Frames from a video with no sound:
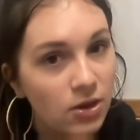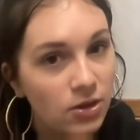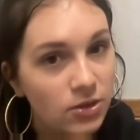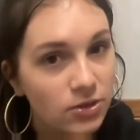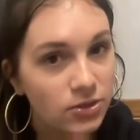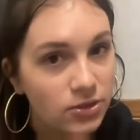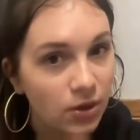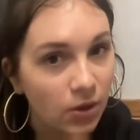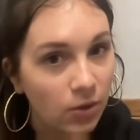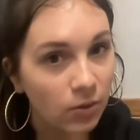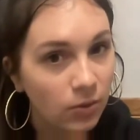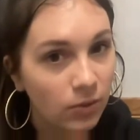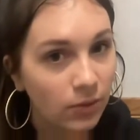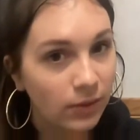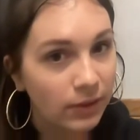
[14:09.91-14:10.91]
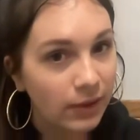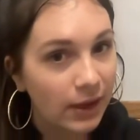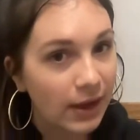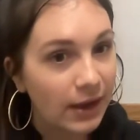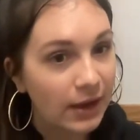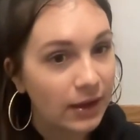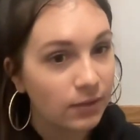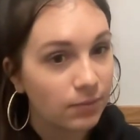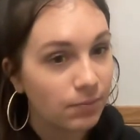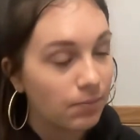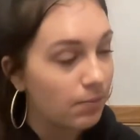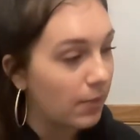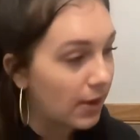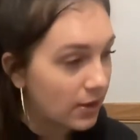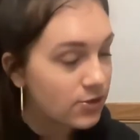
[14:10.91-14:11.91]
So a
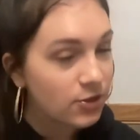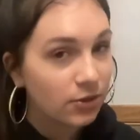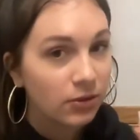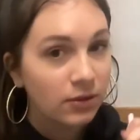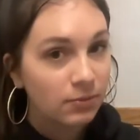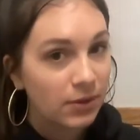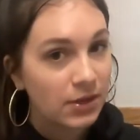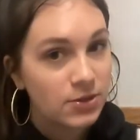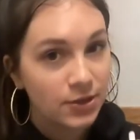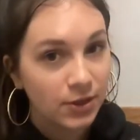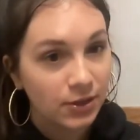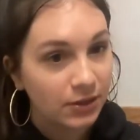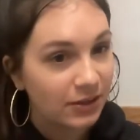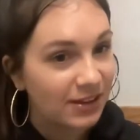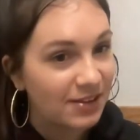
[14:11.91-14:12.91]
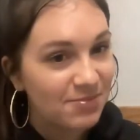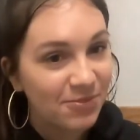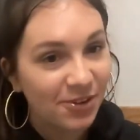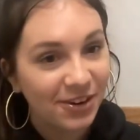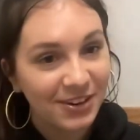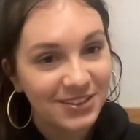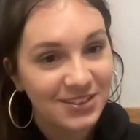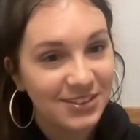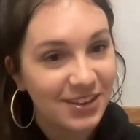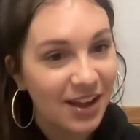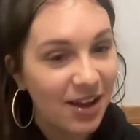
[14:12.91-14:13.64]
majorly important